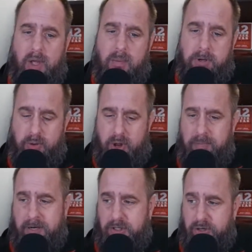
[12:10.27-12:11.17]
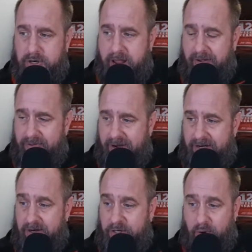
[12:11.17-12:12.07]
But you want to make sure you have that in
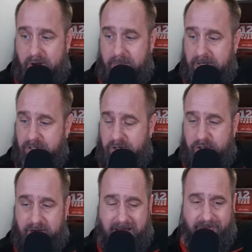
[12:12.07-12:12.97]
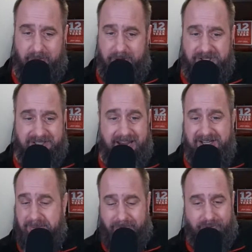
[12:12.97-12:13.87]
there. You want to make sure you can have your
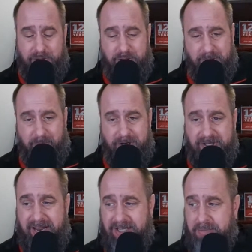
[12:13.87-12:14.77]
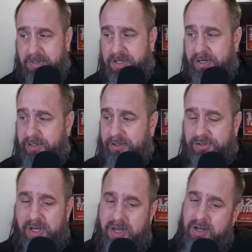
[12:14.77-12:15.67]
presentation up if you're using presentation materials
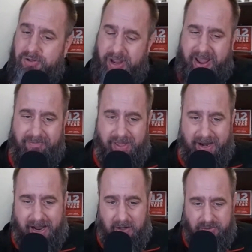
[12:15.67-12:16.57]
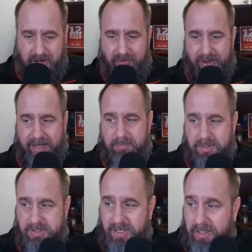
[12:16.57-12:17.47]
to have that out there and they can be
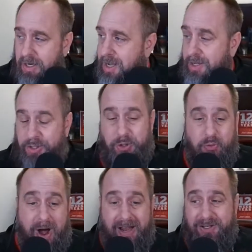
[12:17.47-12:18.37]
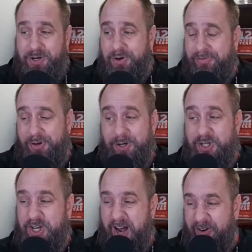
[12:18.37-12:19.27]
seen. You want to, if you're
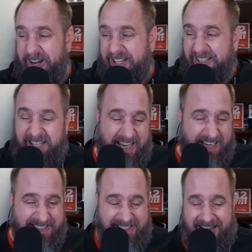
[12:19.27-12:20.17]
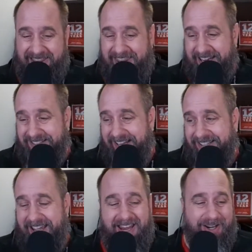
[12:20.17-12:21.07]
sharing links and things like
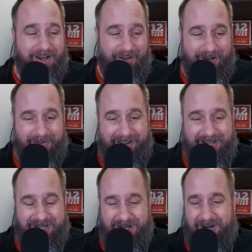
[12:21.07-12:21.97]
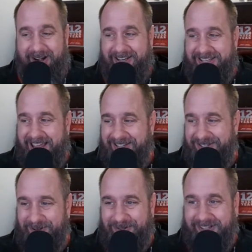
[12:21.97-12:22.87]
that, you're going to want to make sure and test
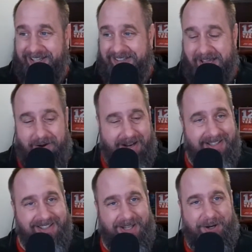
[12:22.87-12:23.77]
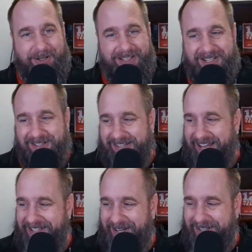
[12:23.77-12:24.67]
those links out. I literally just
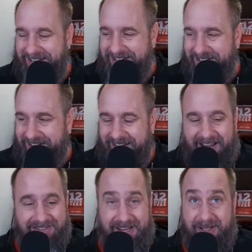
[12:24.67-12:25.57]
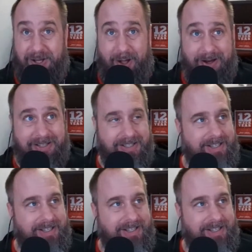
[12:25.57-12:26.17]
got done teaching a class. I taught it.